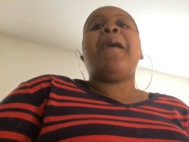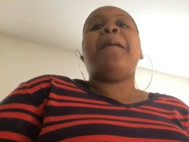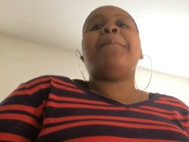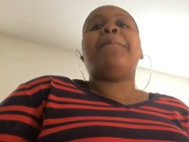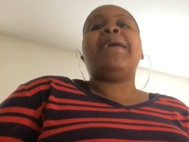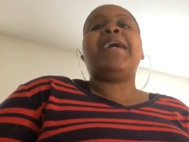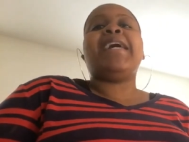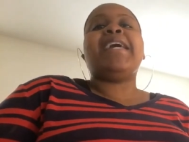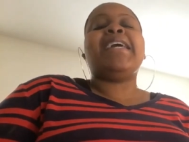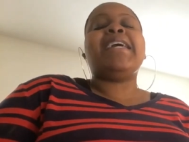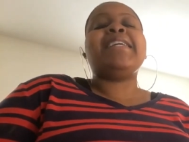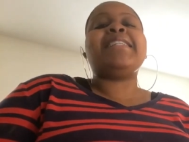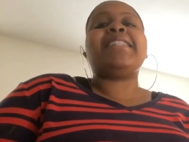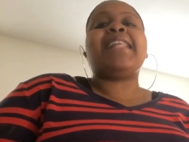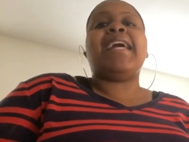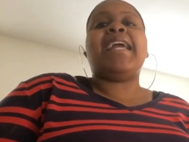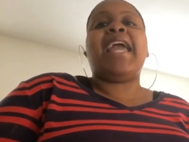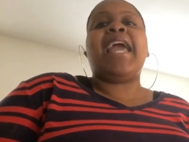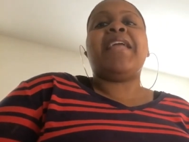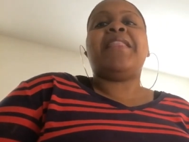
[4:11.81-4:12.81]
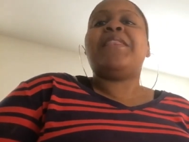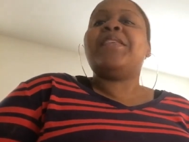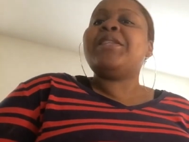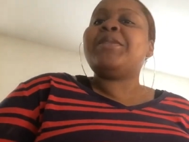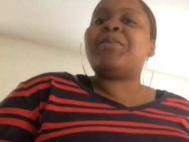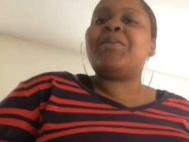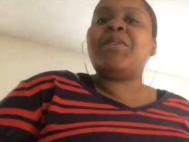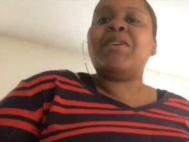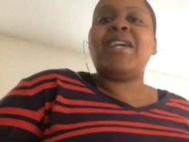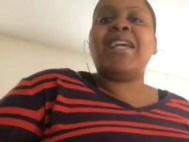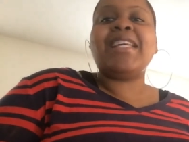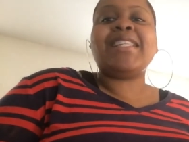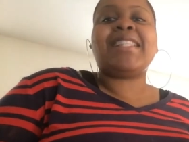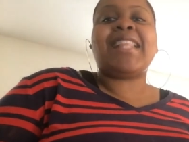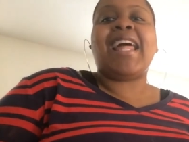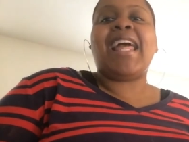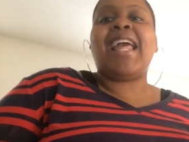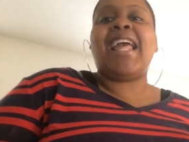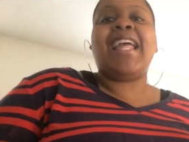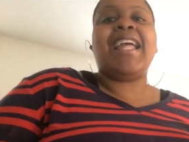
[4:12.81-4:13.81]
But it's like, at this point, it's
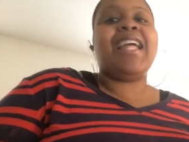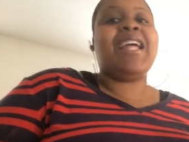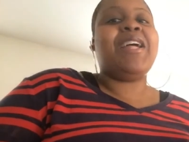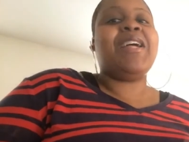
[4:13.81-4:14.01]
like